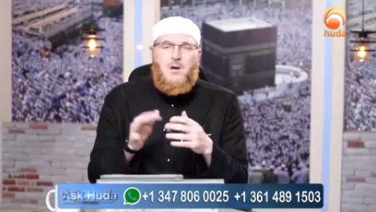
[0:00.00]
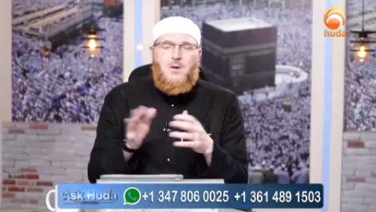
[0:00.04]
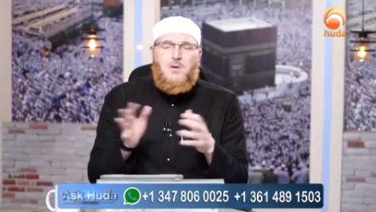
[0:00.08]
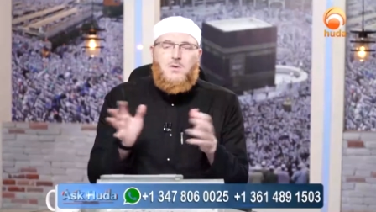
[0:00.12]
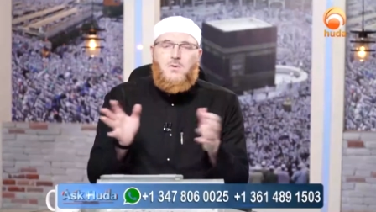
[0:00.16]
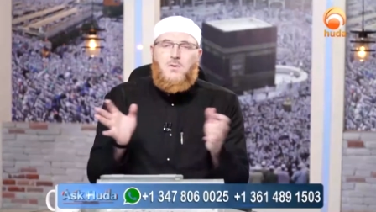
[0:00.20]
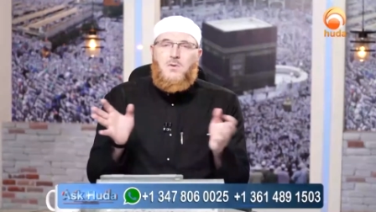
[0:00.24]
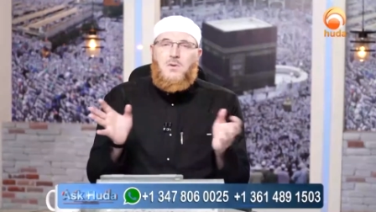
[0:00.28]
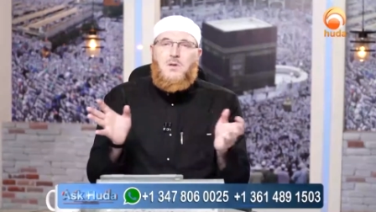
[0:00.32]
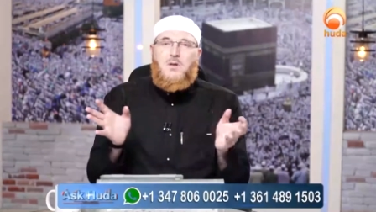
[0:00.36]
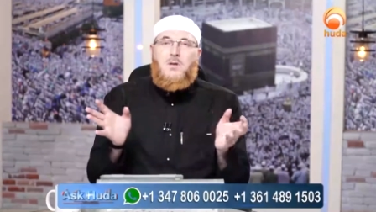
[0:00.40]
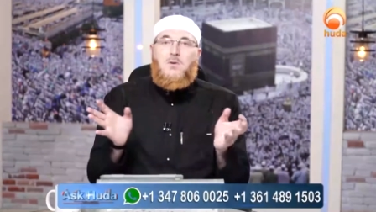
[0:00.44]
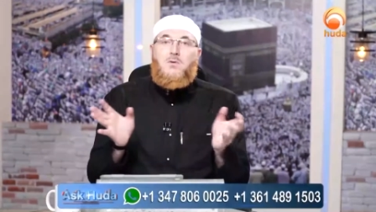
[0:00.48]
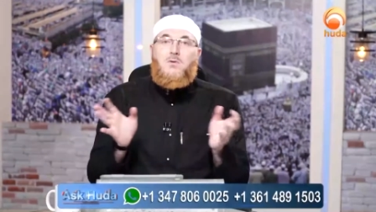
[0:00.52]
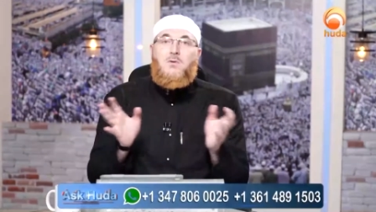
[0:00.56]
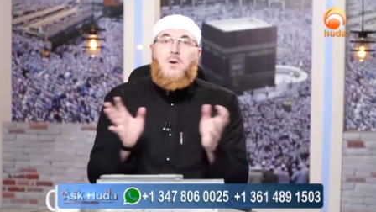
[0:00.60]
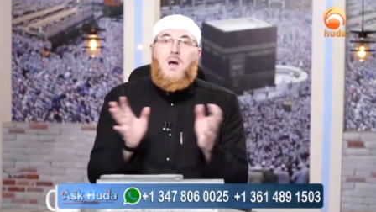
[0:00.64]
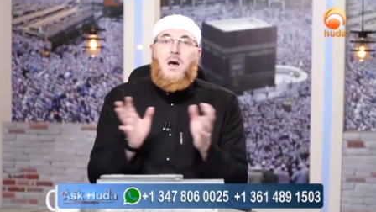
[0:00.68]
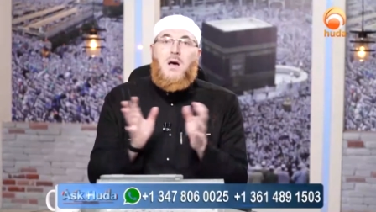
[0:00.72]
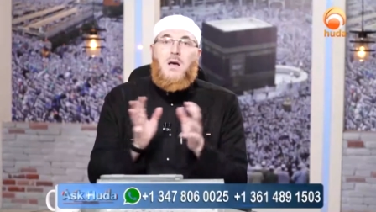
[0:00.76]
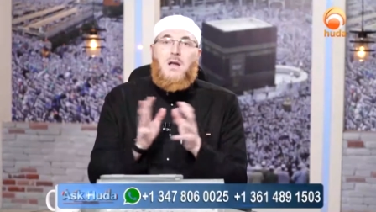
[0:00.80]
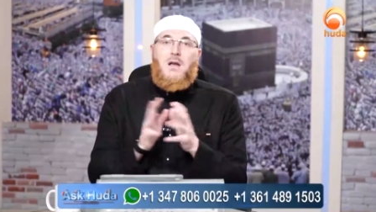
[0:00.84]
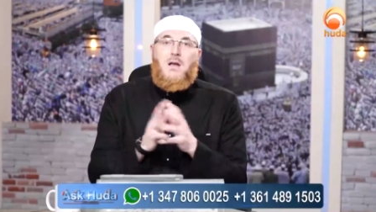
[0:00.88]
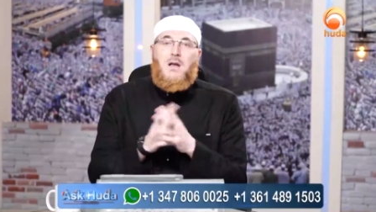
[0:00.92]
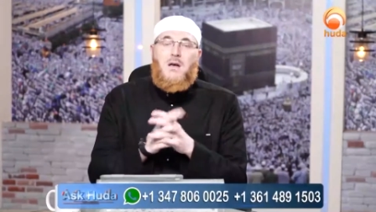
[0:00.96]
So they do
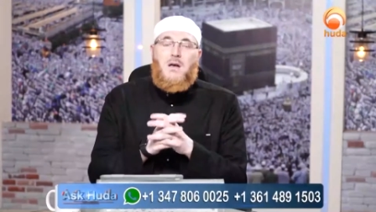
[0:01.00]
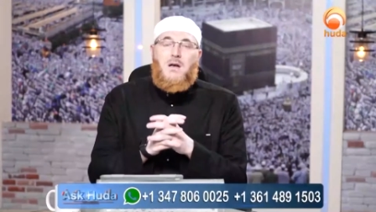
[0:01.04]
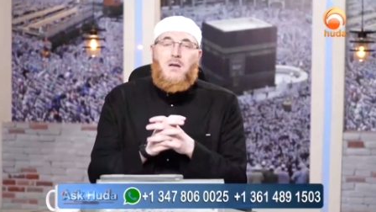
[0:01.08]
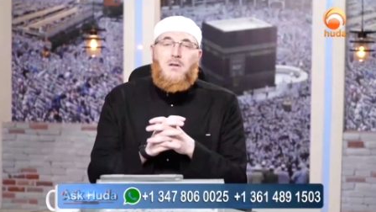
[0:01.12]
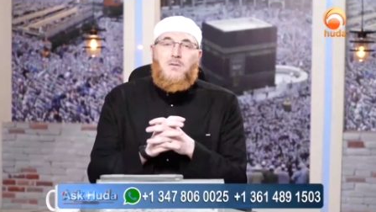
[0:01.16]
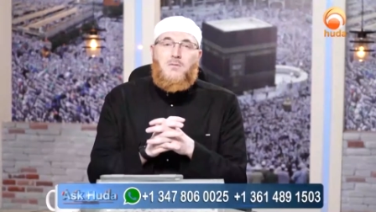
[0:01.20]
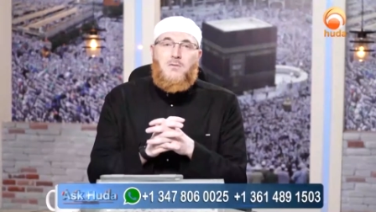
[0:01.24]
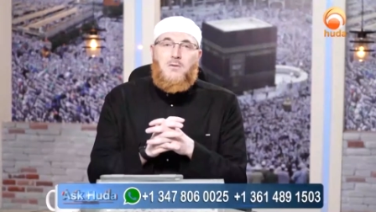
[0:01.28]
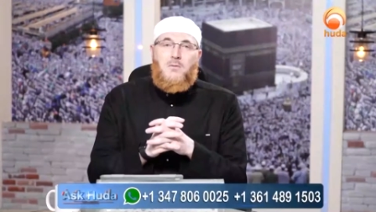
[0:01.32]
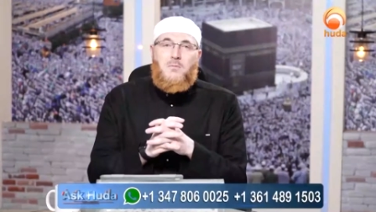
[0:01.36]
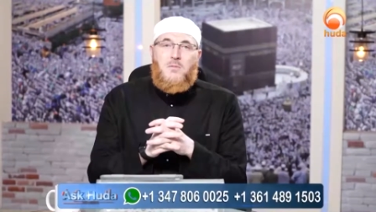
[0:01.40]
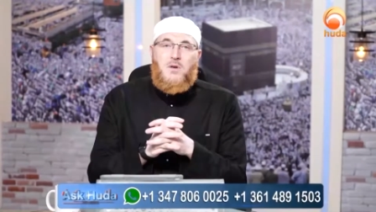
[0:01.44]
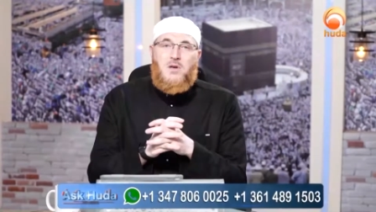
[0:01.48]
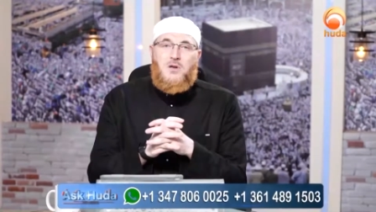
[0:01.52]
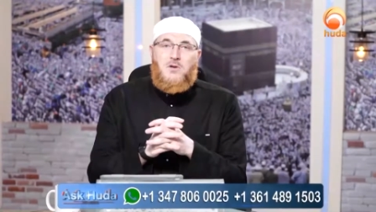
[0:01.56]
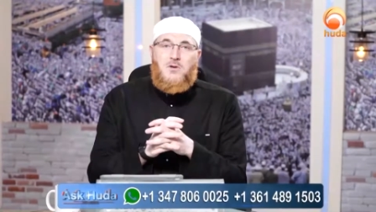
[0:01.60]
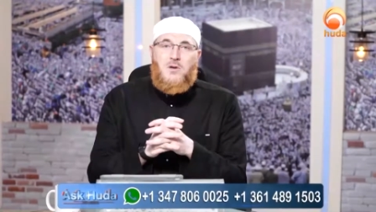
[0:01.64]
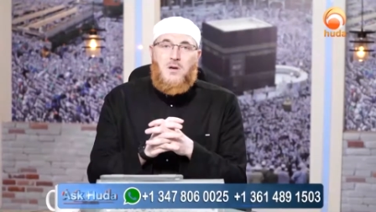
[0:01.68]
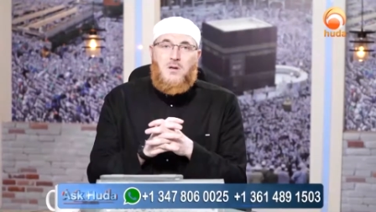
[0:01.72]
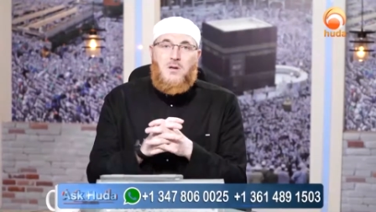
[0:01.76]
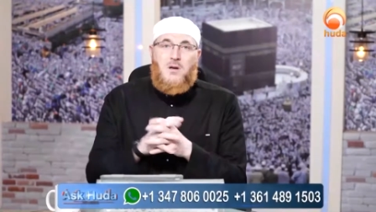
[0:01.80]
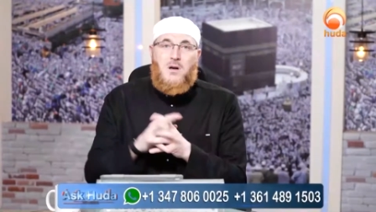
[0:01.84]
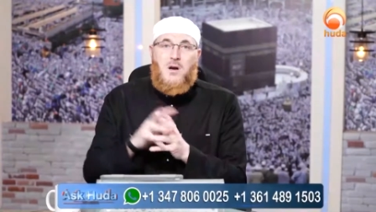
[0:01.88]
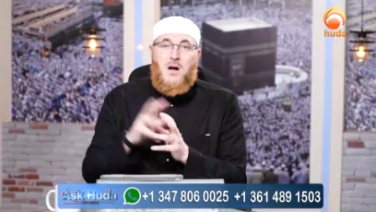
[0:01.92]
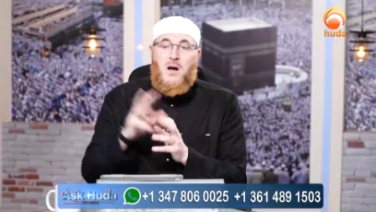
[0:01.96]
not inherit from each
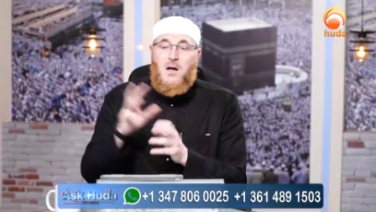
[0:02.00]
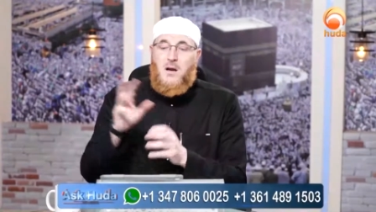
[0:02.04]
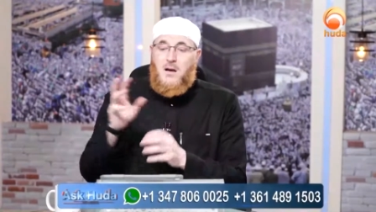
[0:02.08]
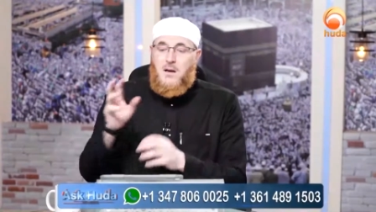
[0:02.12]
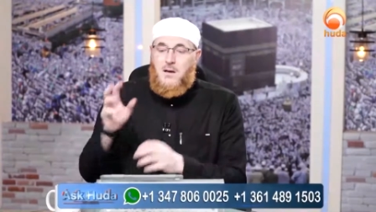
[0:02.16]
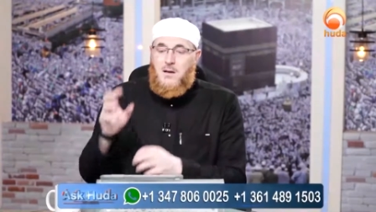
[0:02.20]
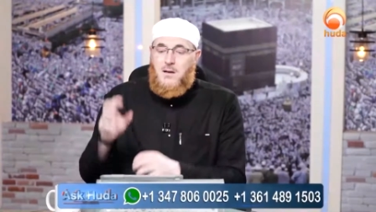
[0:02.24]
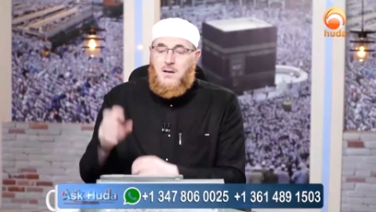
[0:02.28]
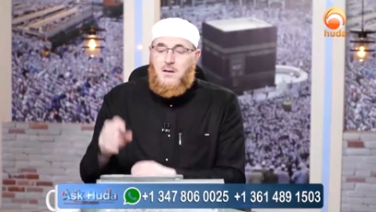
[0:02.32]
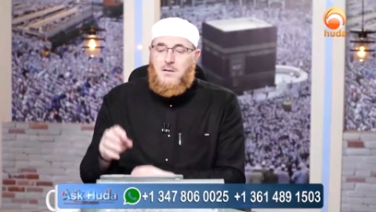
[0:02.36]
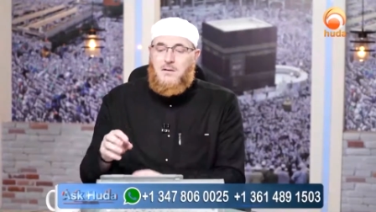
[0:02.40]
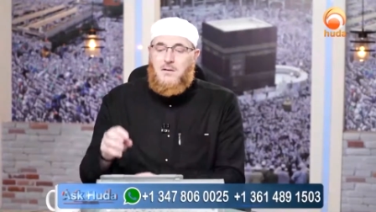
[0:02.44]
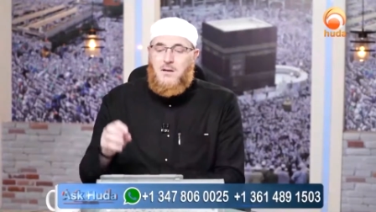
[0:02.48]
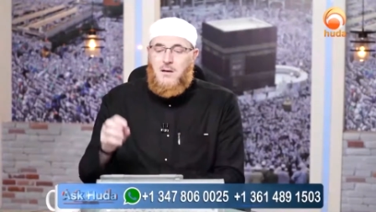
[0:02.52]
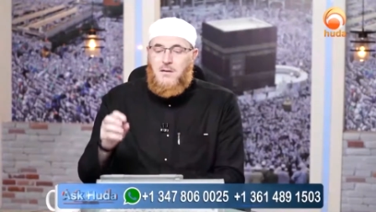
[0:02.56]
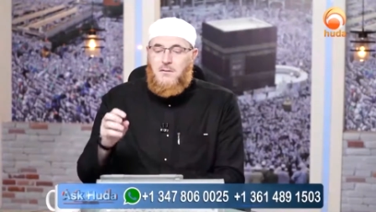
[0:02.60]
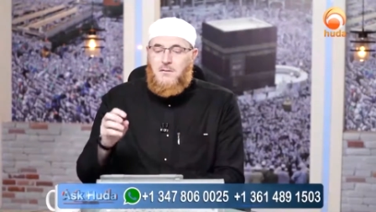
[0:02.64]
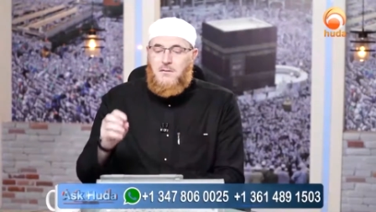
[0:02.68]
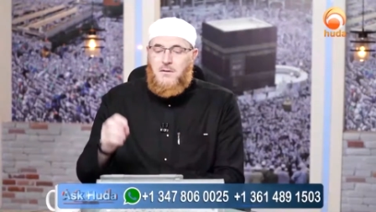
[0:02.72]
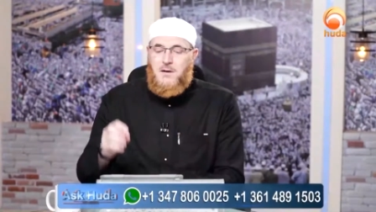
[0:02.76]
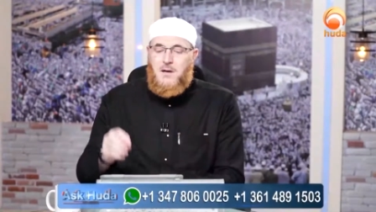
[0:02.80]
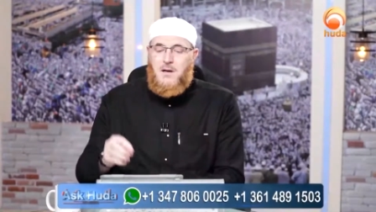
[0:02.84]
other, unless if